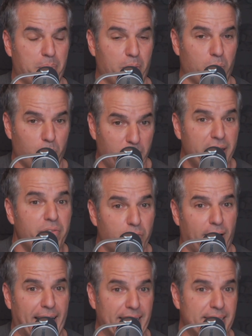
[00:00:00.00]
but we've
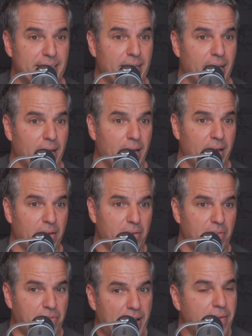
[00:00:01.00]
raised yeah.
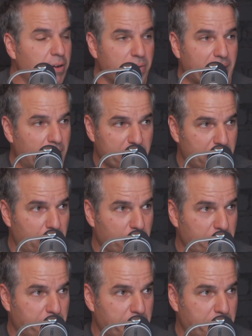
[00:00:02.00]
five hundred thousand dollars for